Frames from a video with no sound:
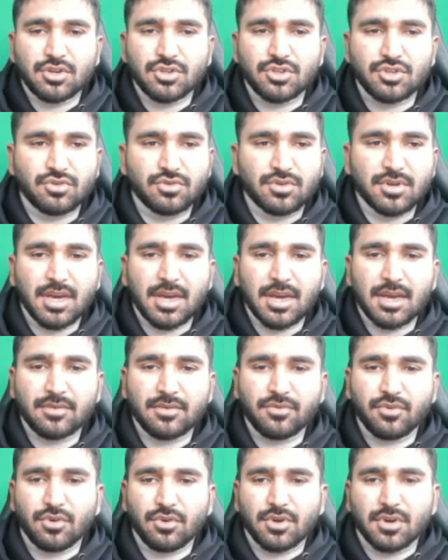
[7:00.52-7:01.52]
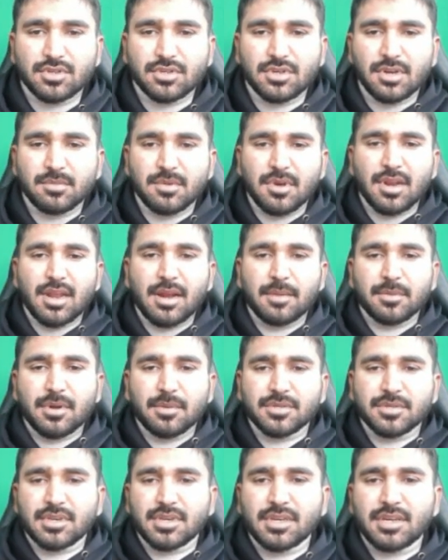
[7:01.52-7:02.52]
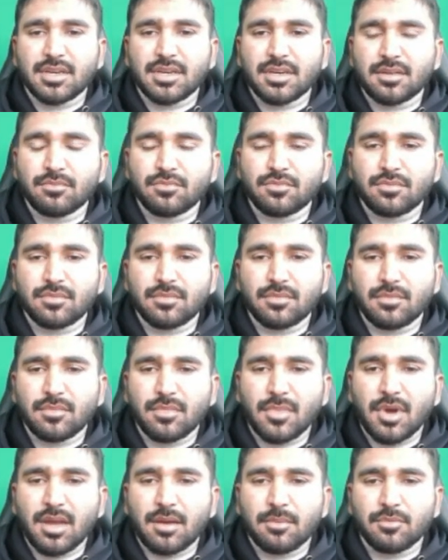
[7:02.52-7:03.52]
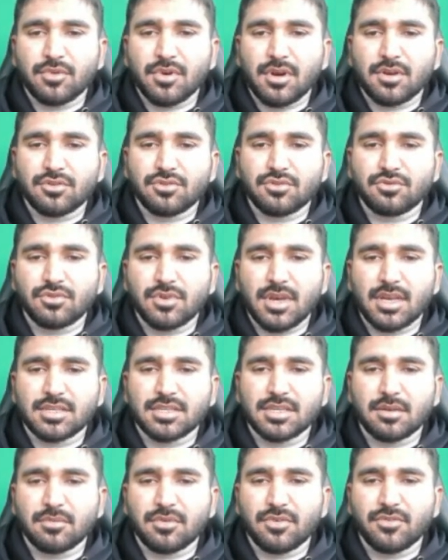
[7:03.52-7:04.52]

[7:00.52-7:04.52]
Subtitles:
you can focus on my laptop screen. I am going to do question number